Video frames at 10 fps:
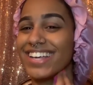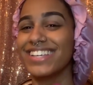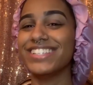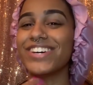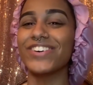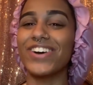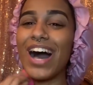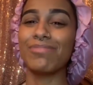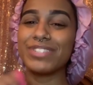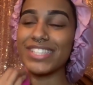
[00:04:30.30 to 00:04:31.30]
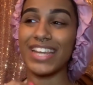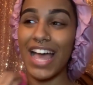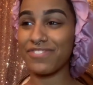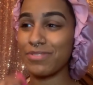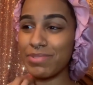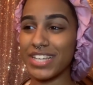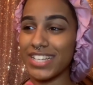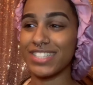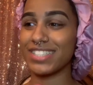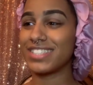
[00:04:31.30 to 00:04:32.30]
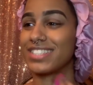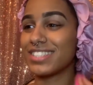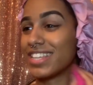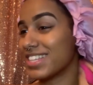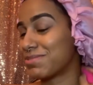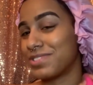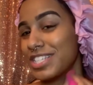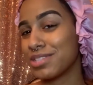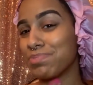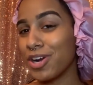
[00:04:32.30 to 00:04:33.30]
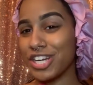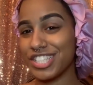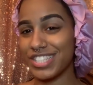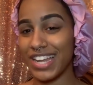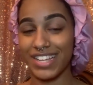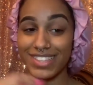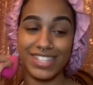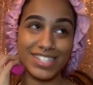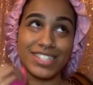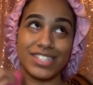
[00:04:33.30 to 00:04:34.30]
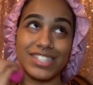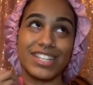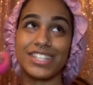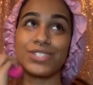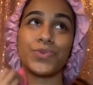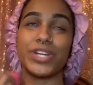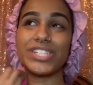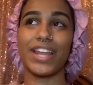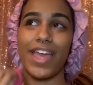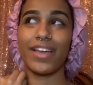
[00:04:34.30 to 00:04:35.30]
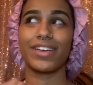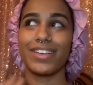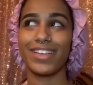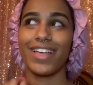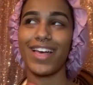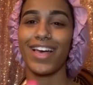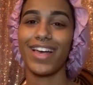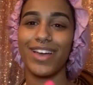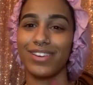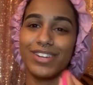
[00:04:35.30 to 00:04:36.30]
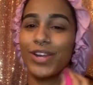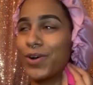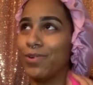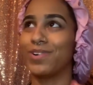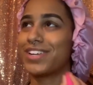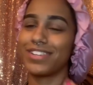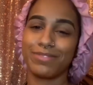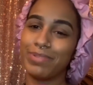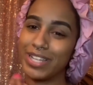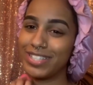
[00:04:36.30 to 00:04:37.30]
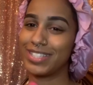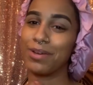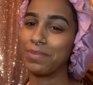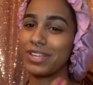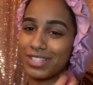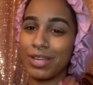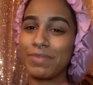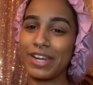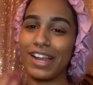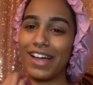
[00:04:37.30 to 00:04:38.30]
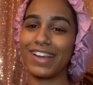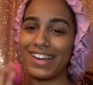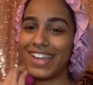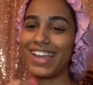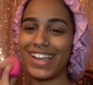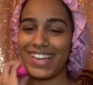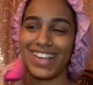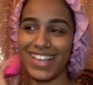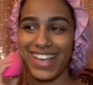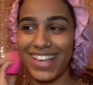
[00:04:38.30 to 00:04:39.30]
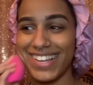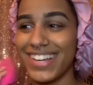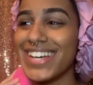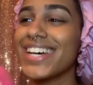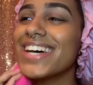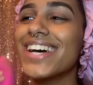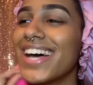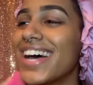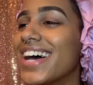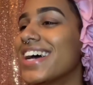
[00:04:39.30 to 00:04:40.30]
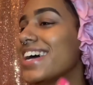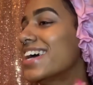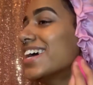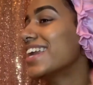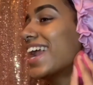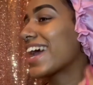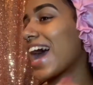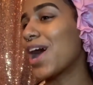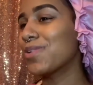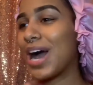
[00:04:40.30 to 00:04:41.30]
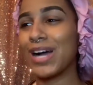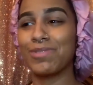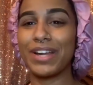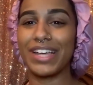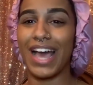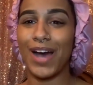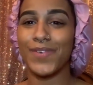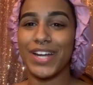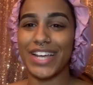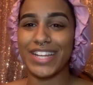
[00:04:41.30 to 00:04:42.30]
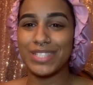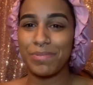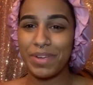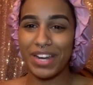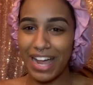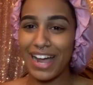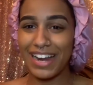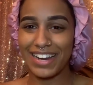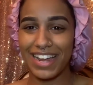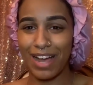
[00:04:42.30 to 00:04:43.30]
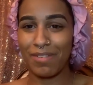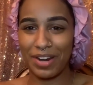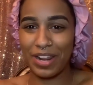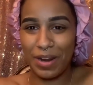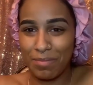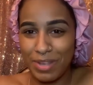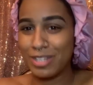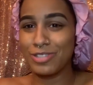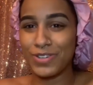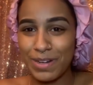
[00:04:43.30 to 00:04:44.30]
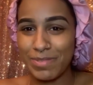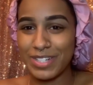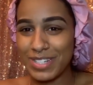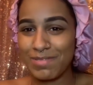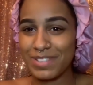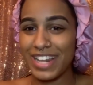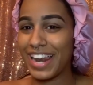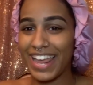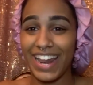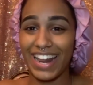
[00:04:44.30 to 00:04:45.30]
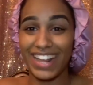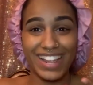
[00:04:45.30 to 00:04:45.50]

Yo, I'm just laughing because this this part is like, this is this is where it's like, no, please tell me tell me a lie, like like I I wanted I wanted it to be a lie, like I wanted it to be a dream or something, like